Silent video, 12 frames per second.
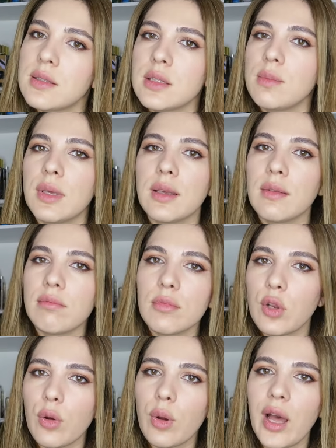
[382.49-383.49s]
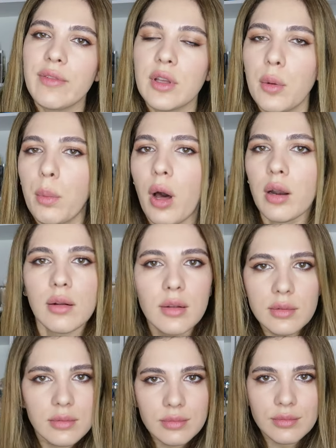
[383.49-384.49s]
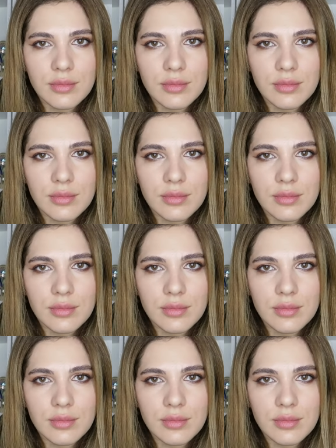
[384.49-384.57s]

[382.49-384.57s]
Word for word: see me, you know, having a bottle